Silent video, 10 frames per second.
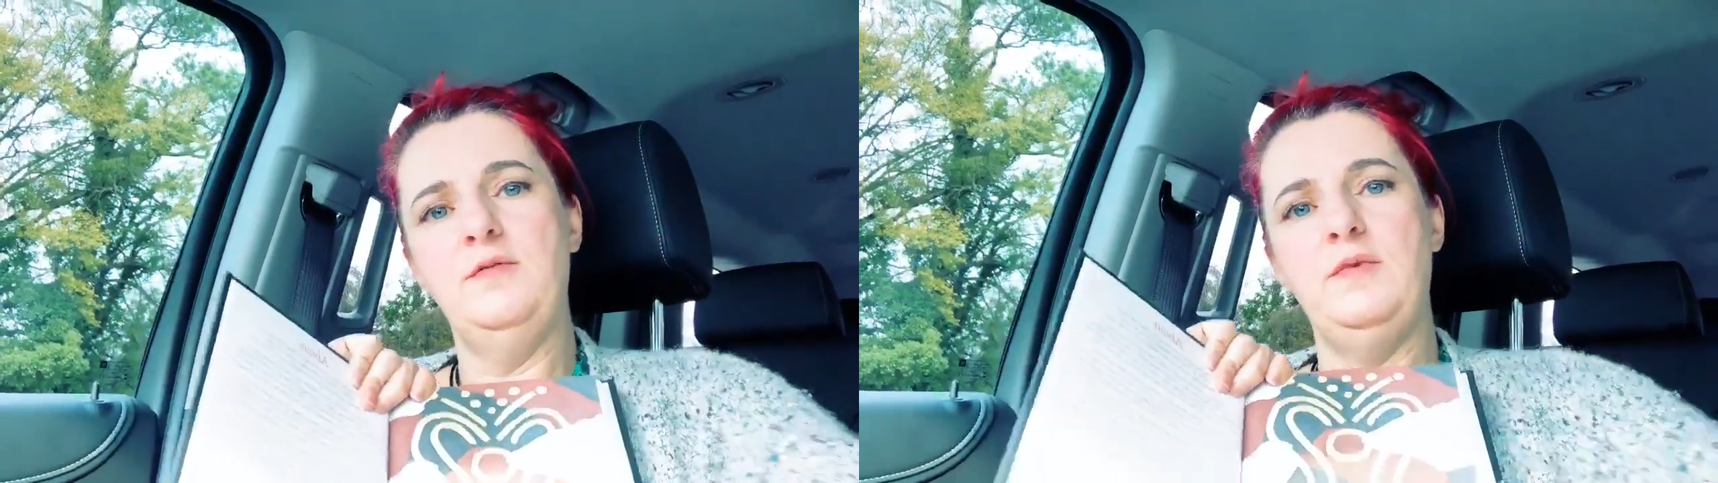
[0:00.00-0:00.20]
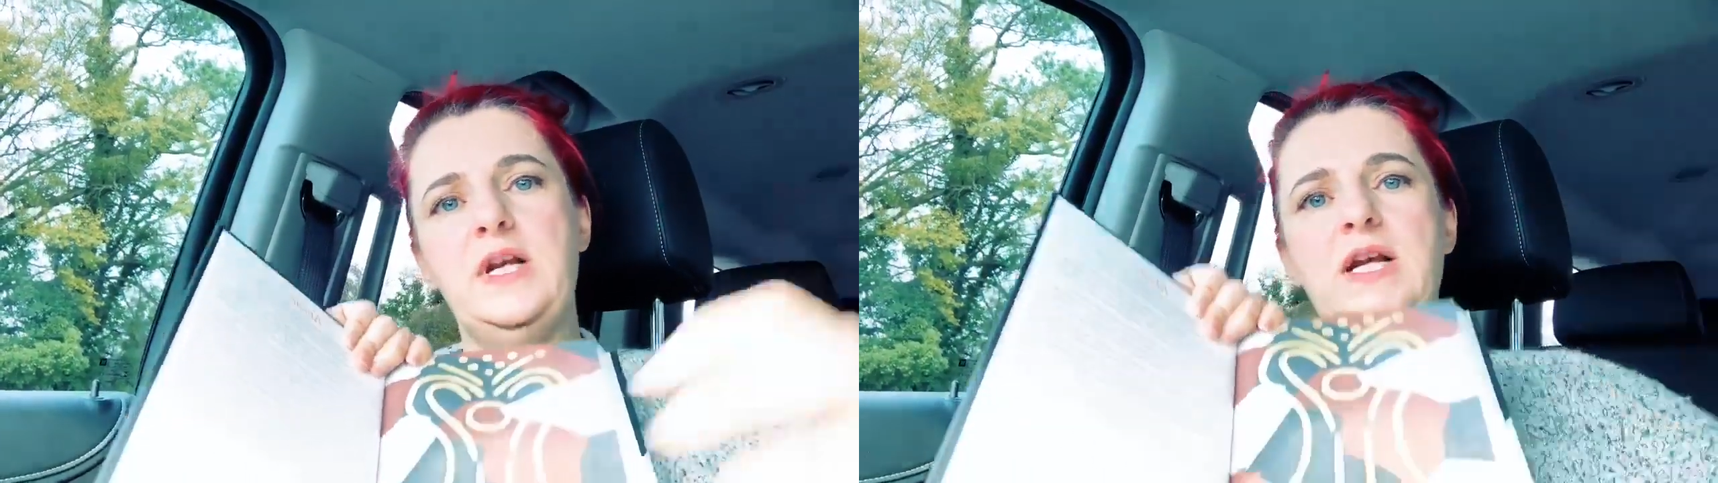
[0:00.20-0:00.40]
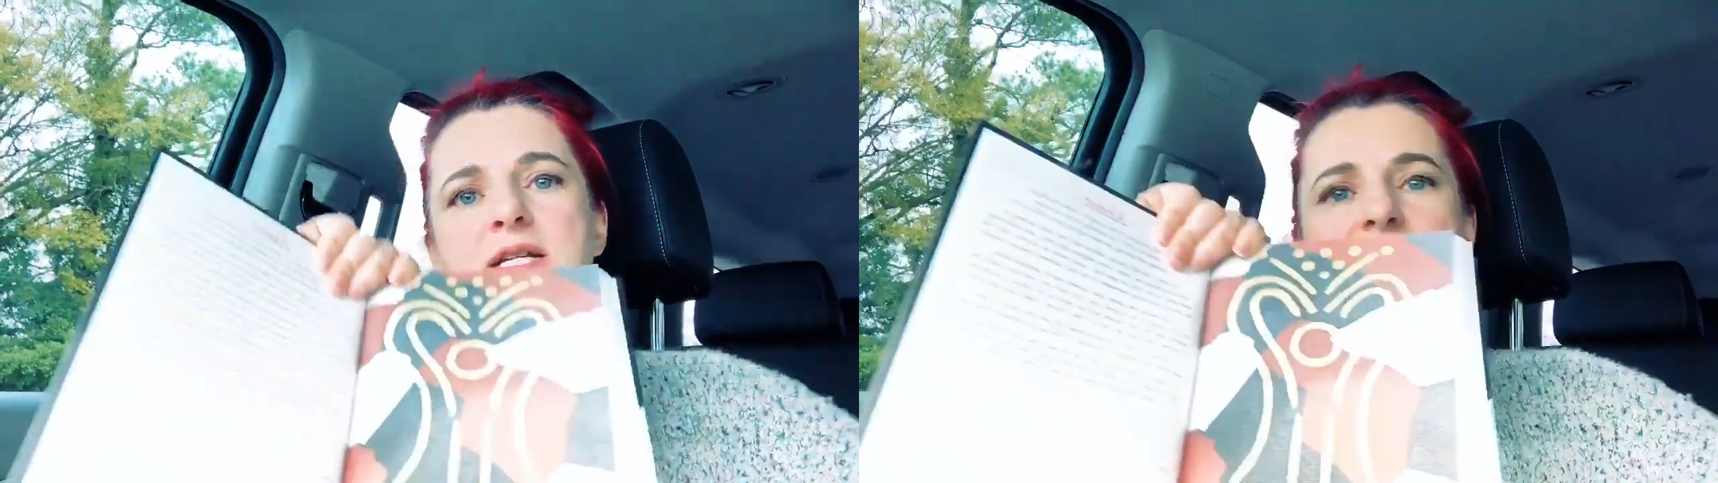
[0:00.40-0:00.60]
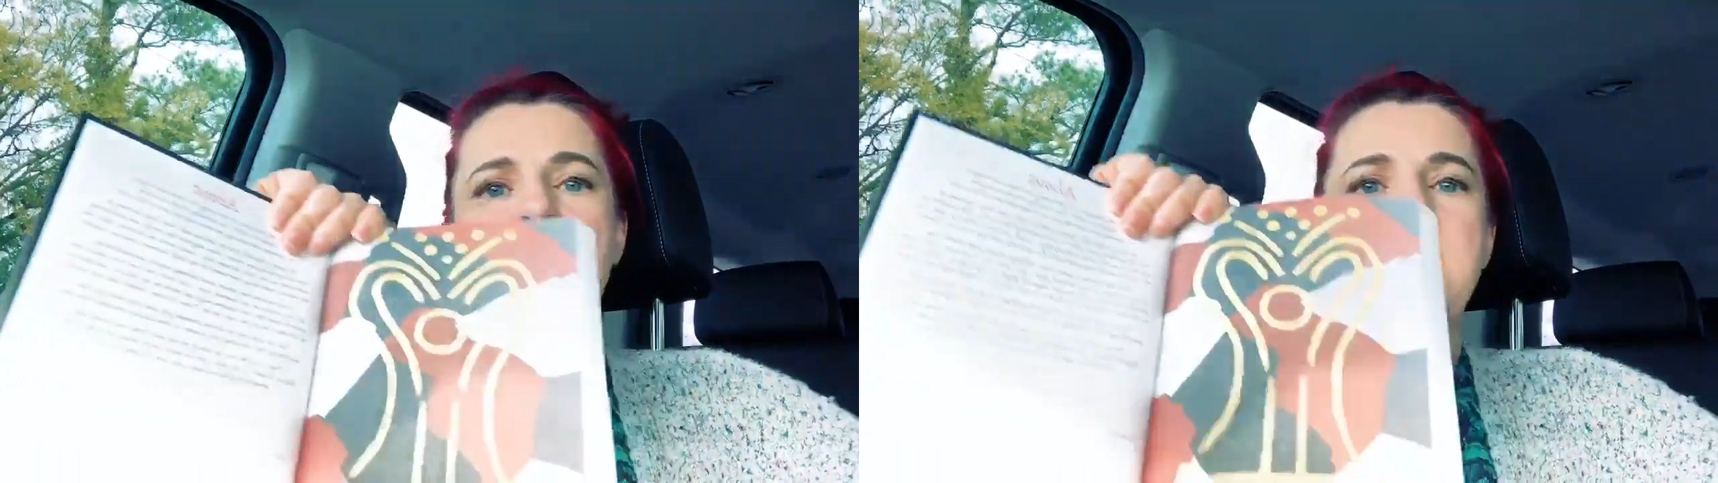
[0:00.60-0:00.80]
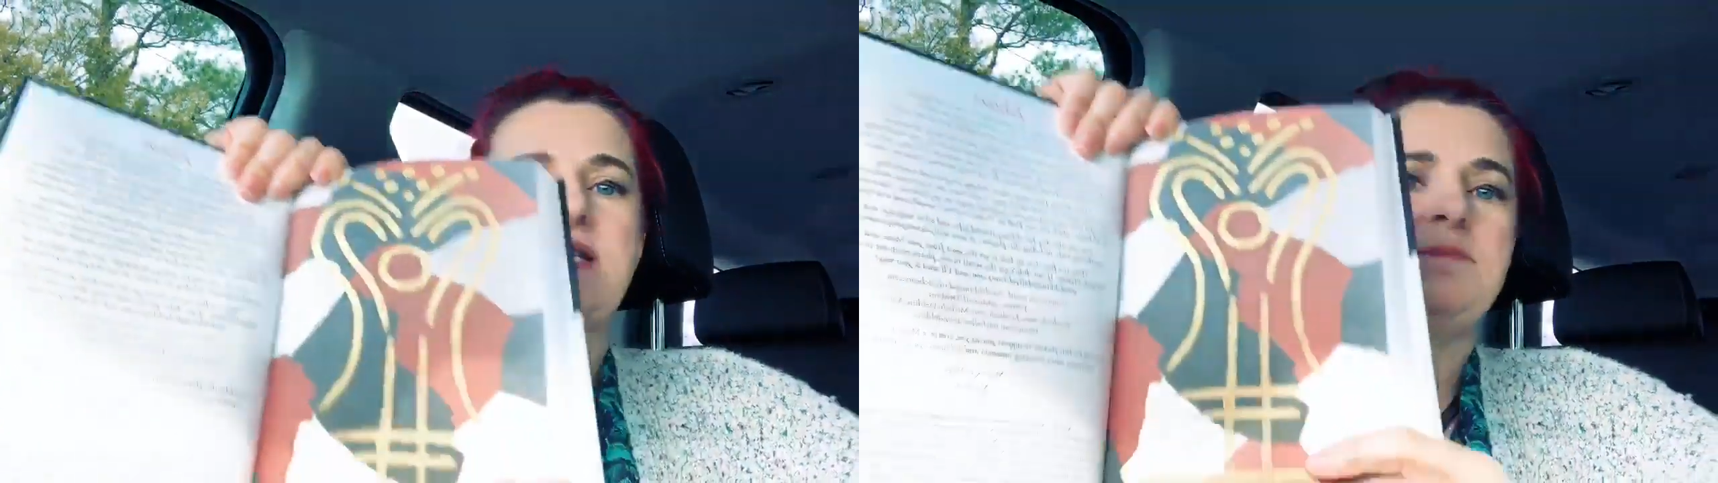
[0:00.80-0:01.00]
when I
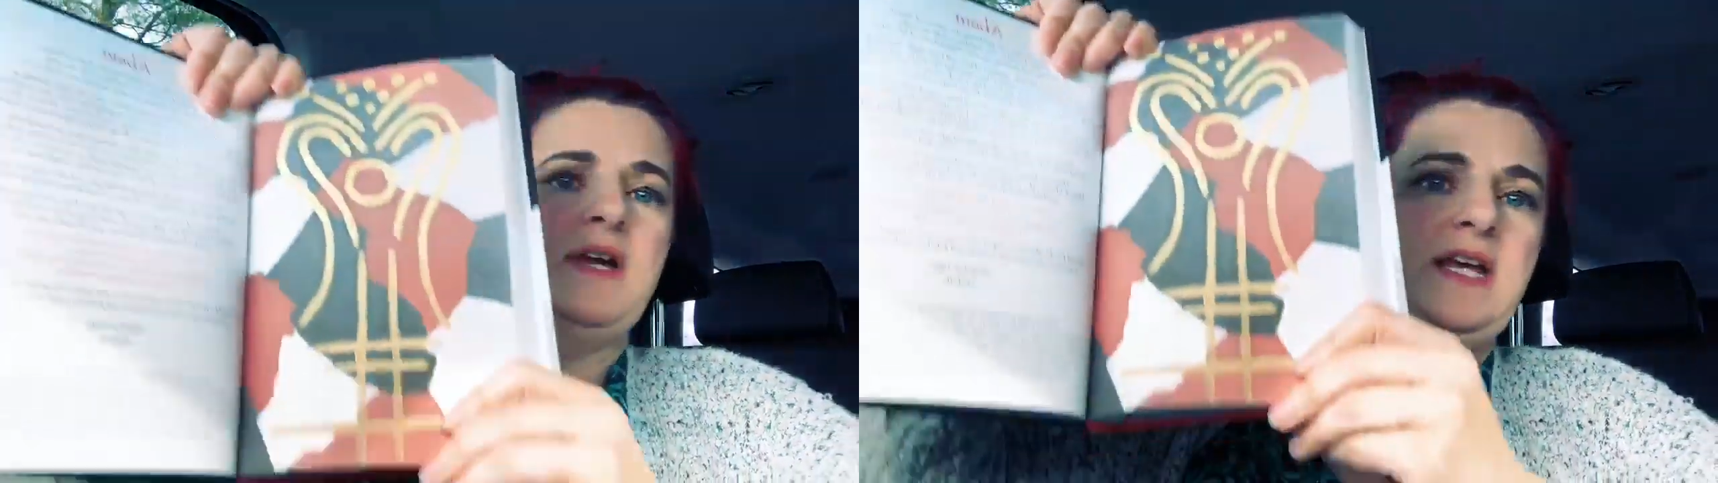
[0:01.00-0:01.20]
dance, my